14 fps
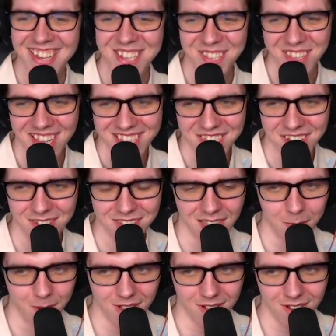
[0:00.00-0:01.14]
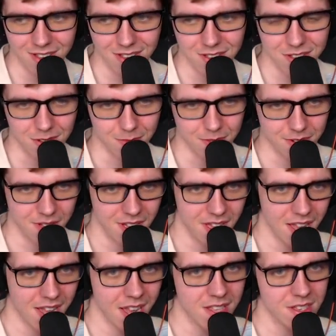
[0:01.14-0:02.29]
So yes, Geno Samuel on YouTube.
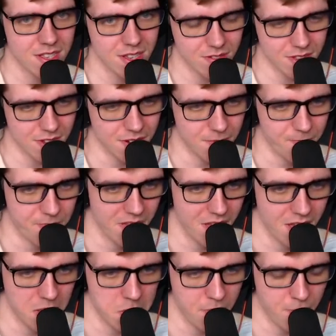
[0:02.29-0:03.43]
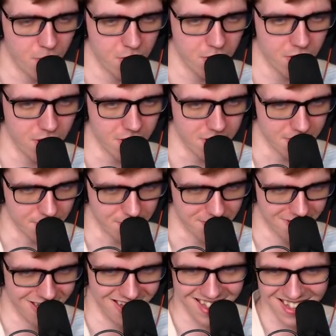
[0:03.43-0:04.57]
In case you don't know, before you all leave.
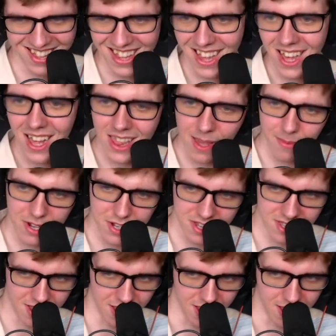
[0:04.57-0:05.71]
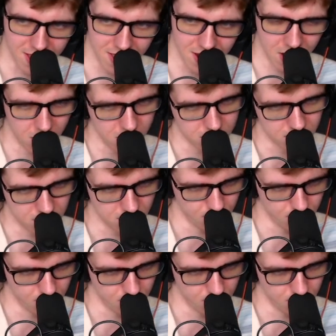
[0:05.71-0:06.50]
Let me just say that I also do